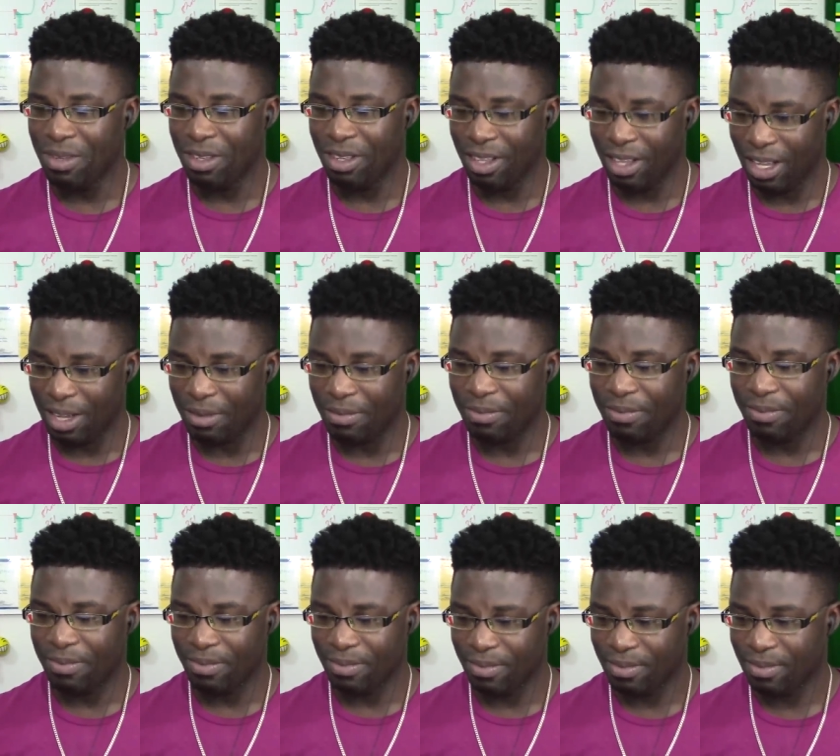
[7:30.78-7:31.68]
Yep.
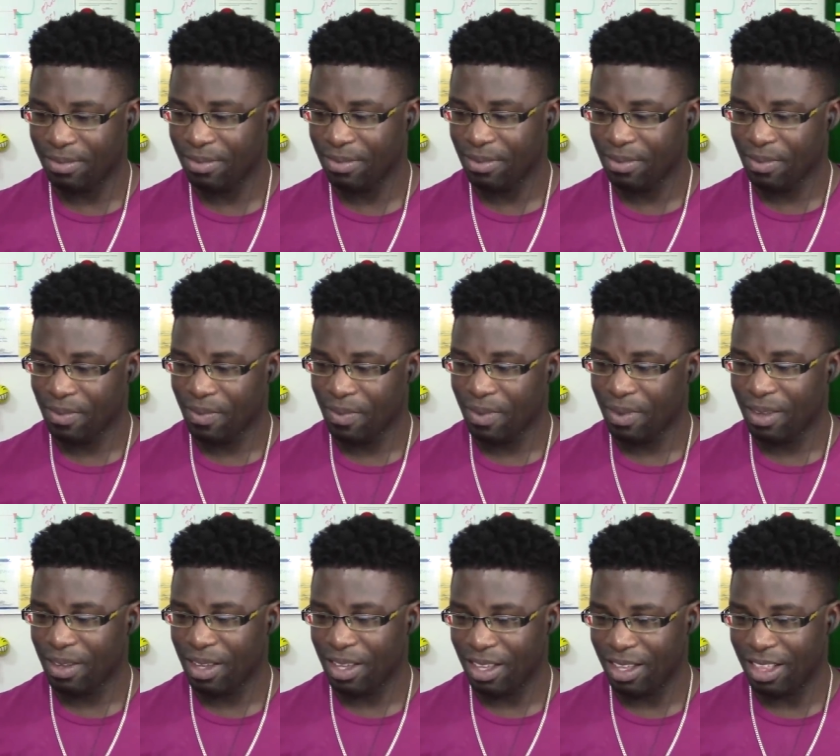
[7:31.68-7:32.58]

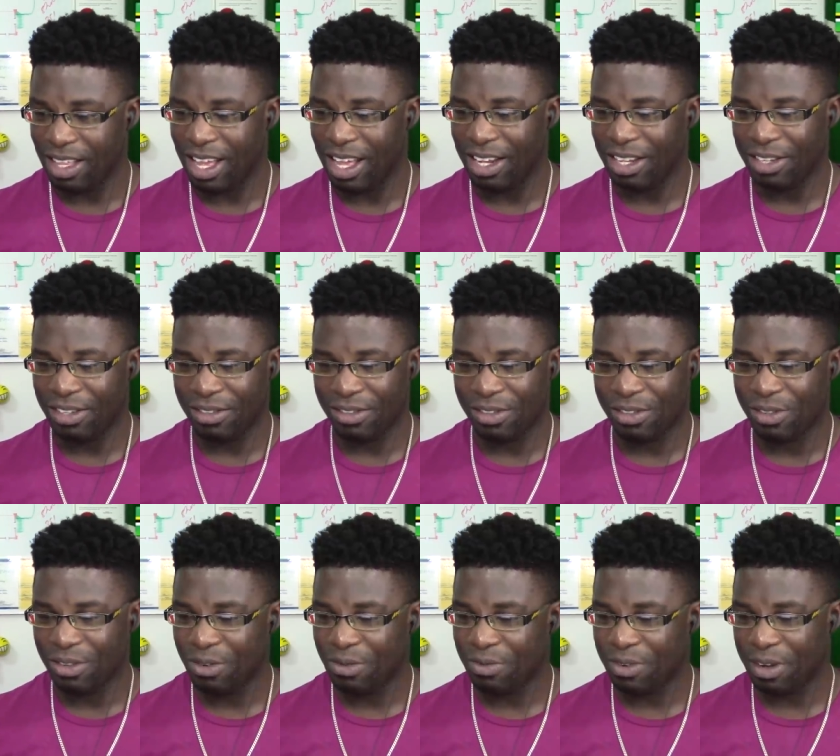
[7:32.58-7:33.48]
That is
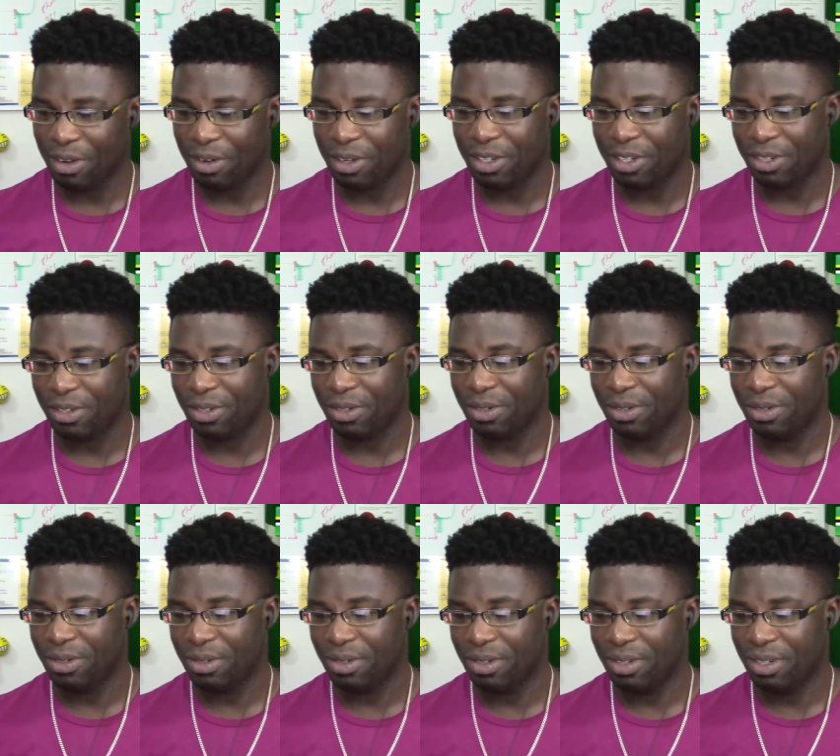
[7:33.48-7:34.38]
so very true.
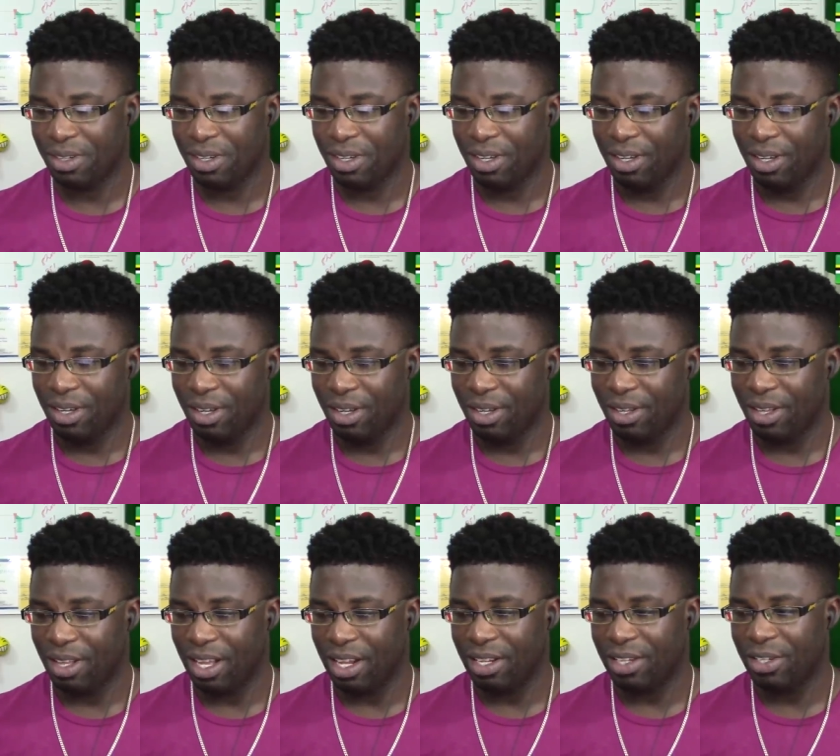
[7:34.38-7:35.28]

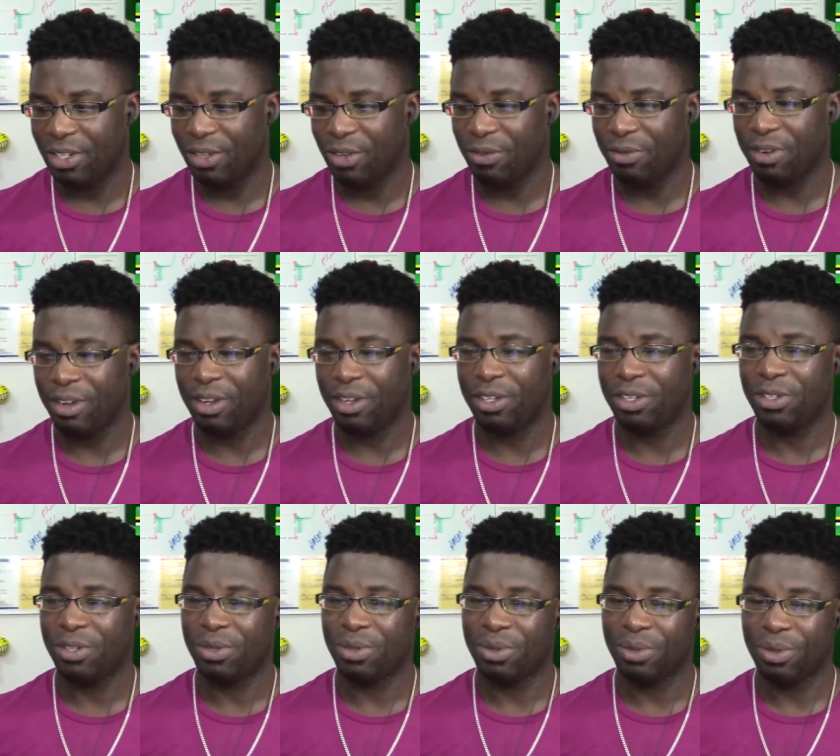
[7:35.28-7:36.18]
That is so very
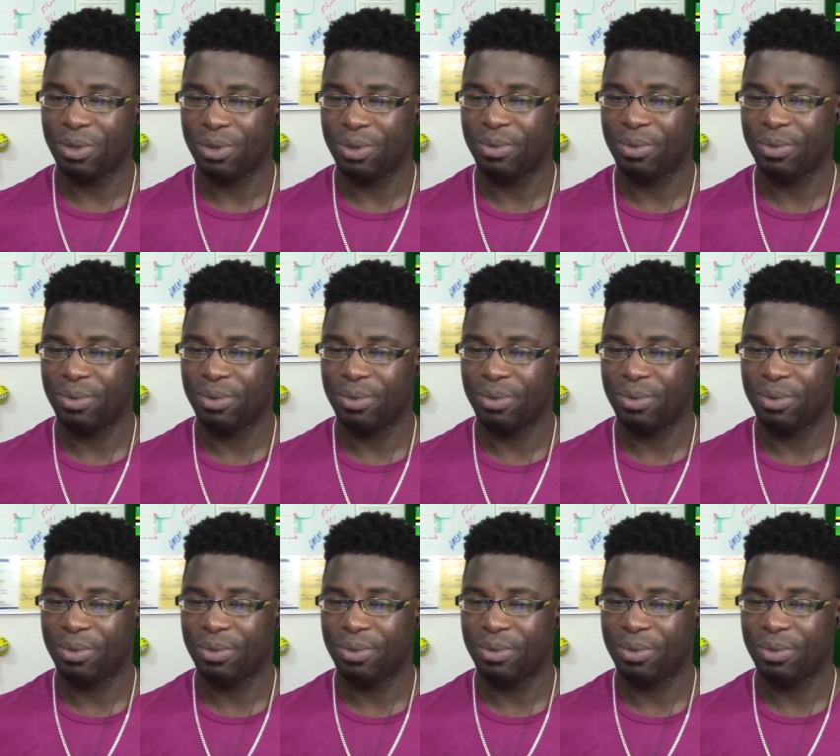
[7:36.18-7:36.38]
true.